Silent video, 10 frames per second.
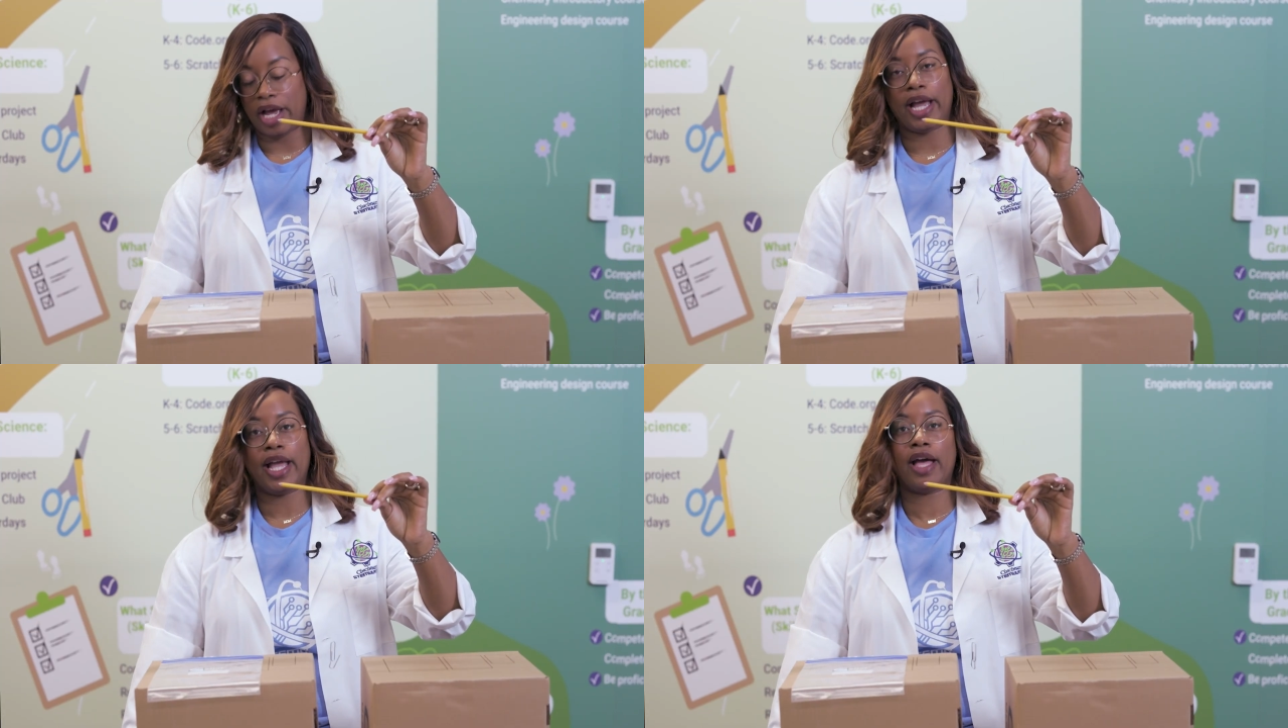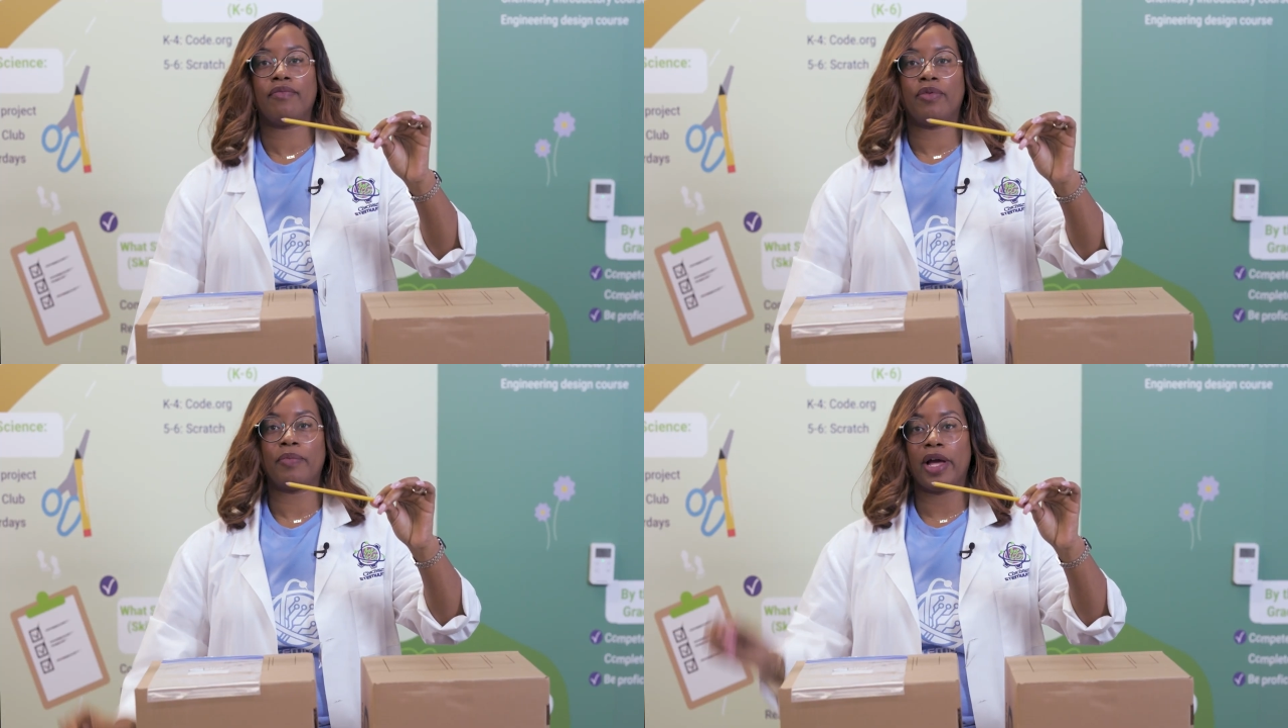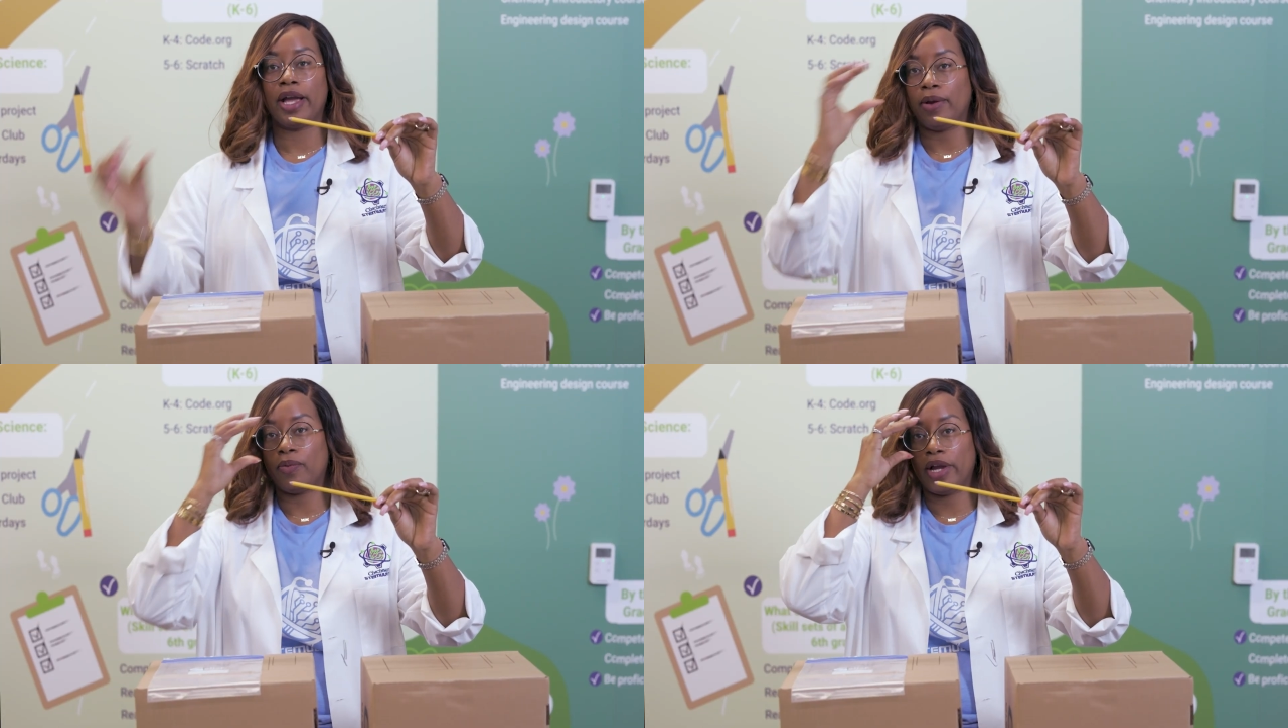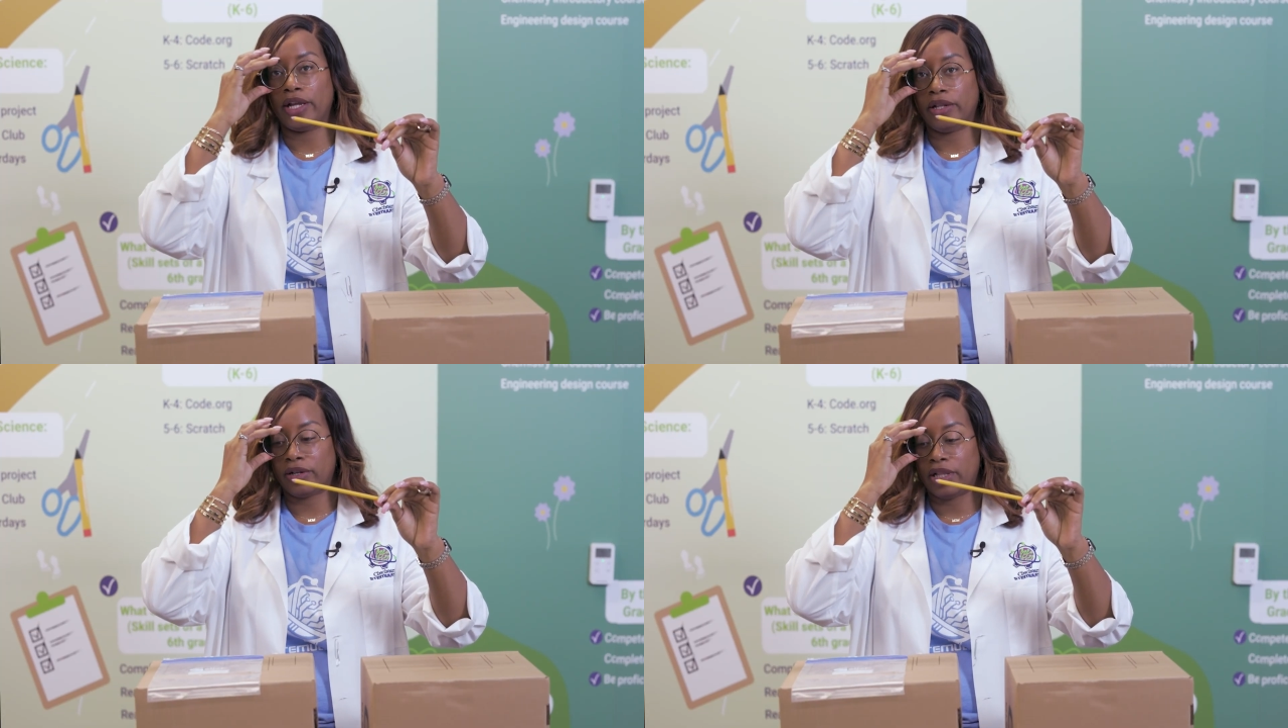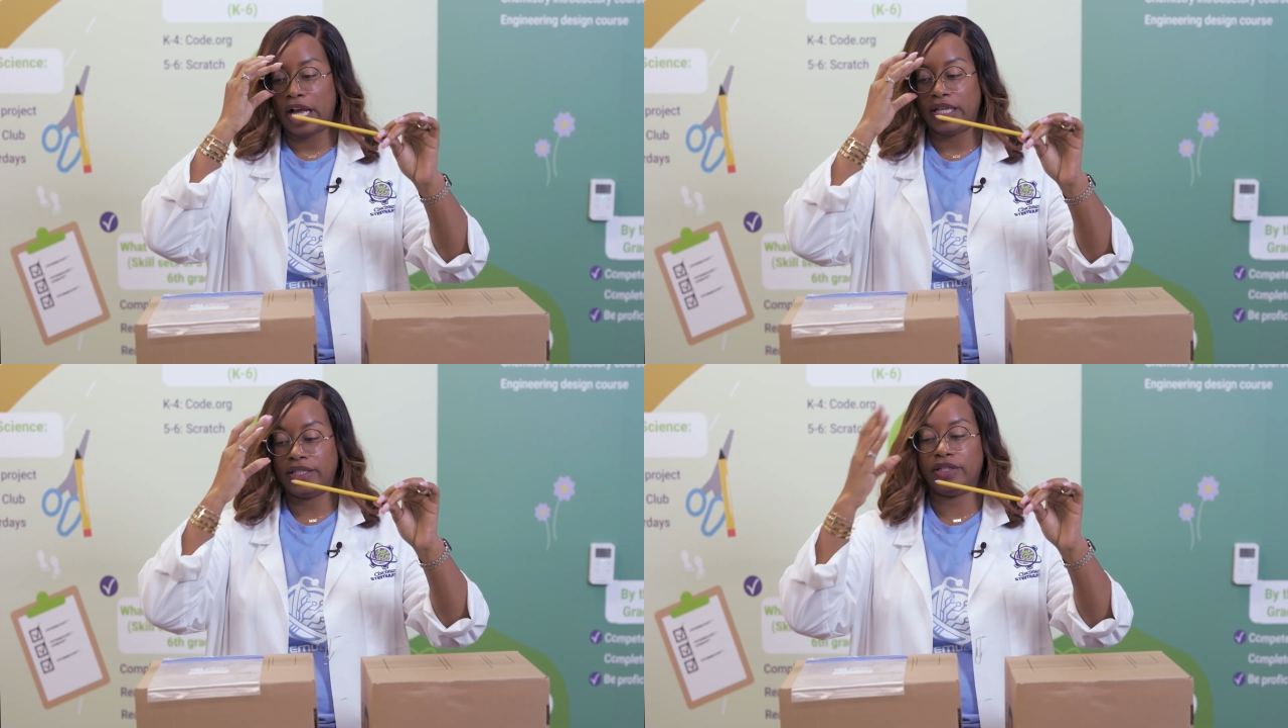I have on my regular
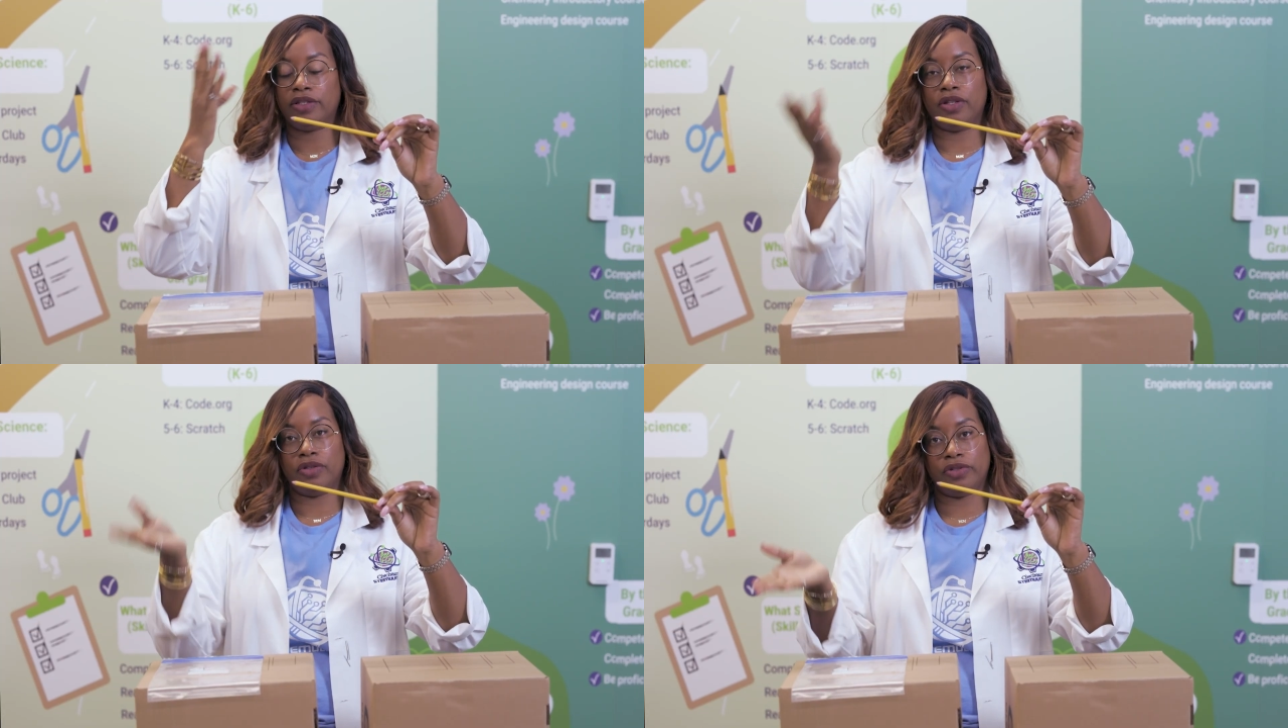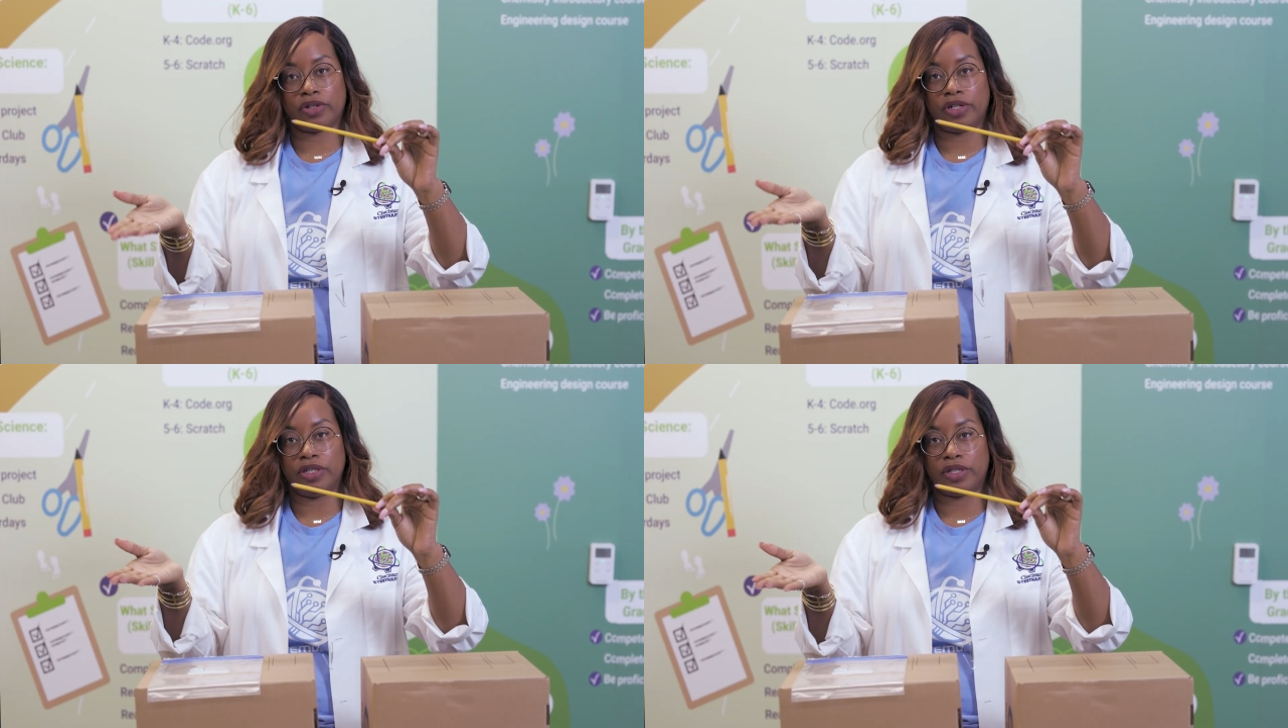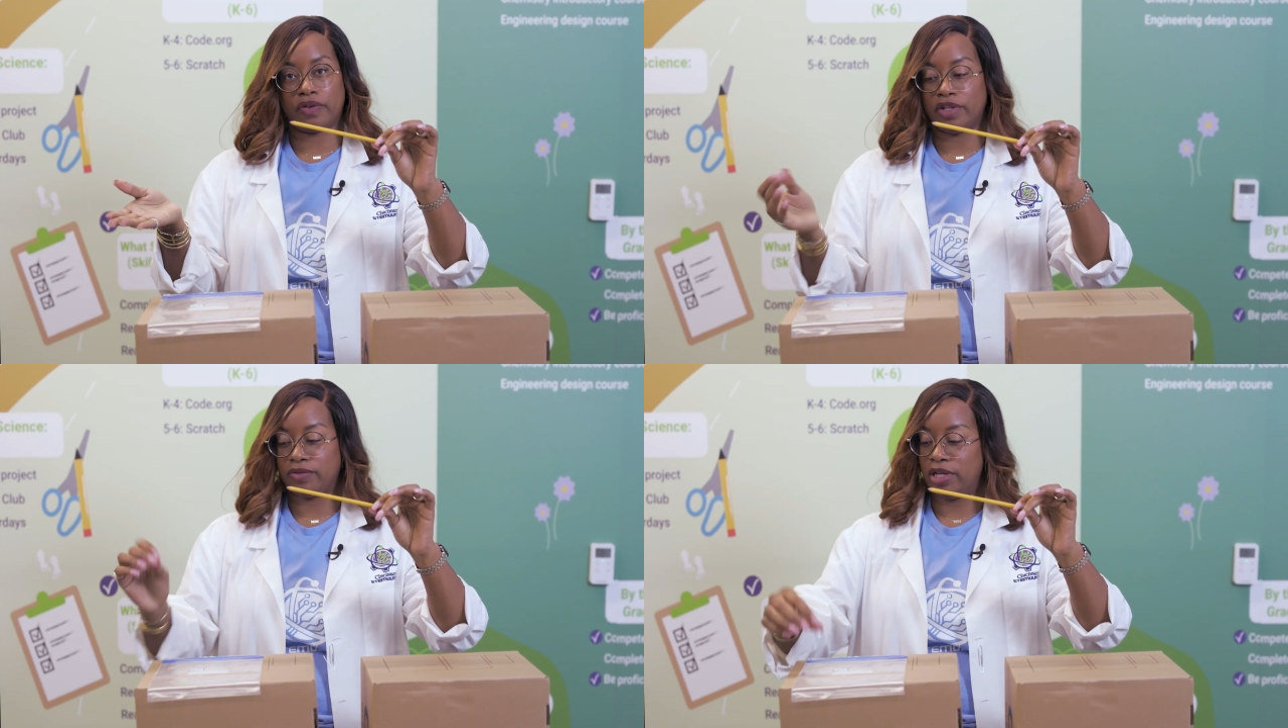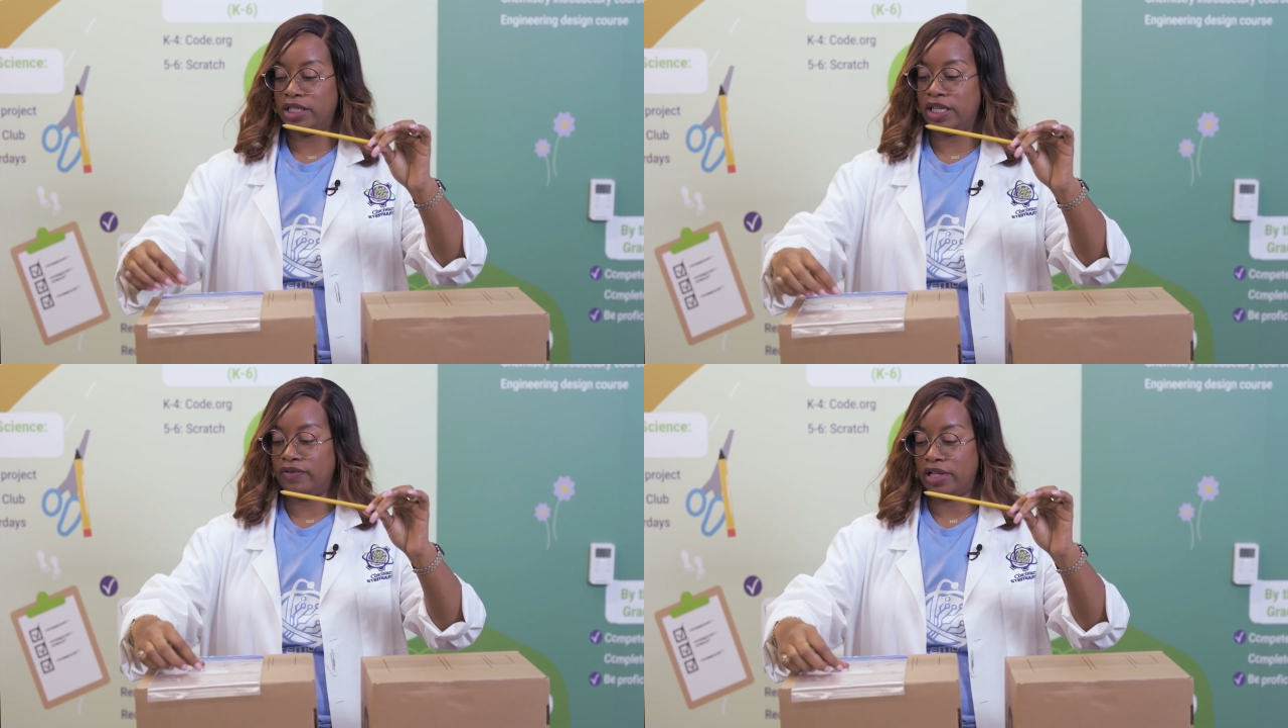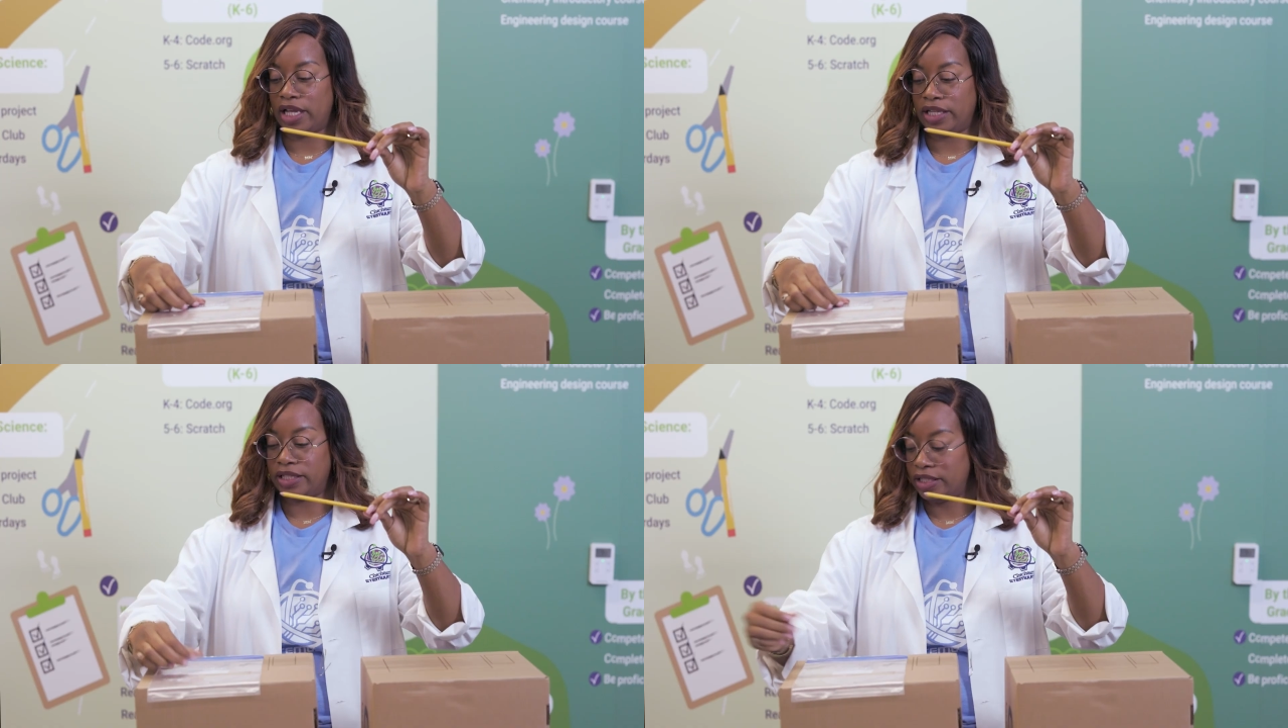glasses and those are going to serve as my safety
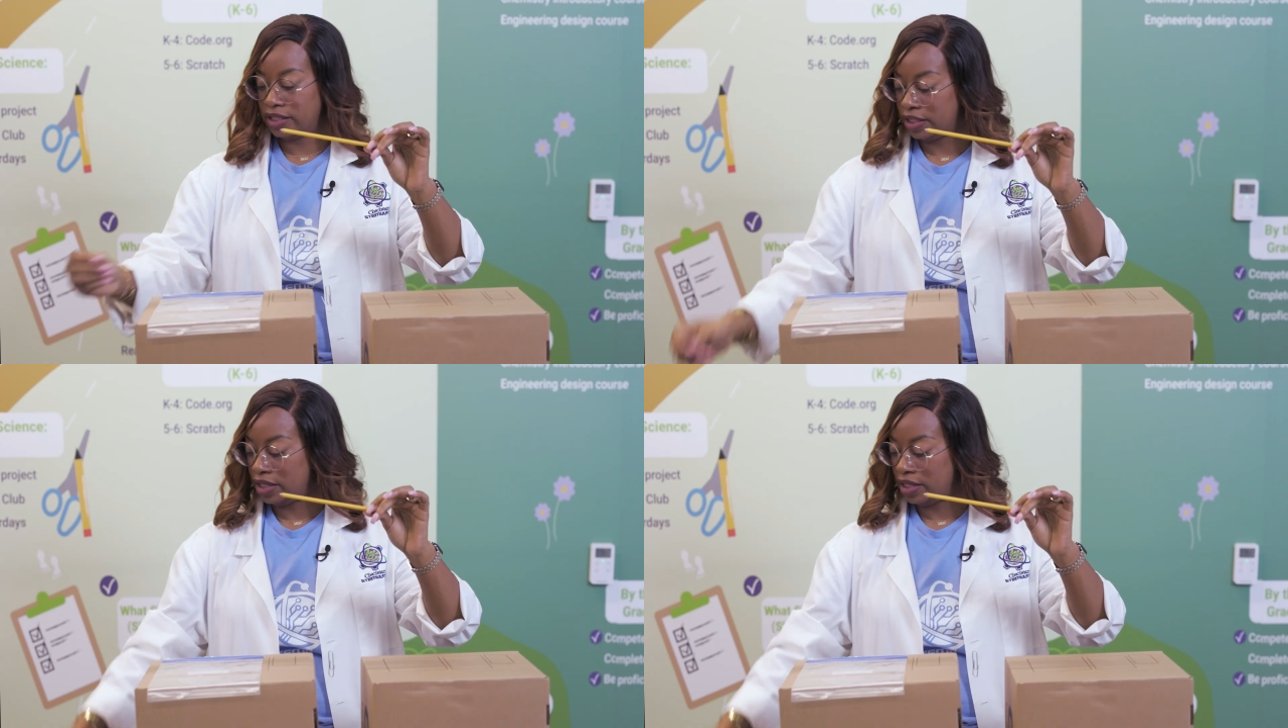glasses.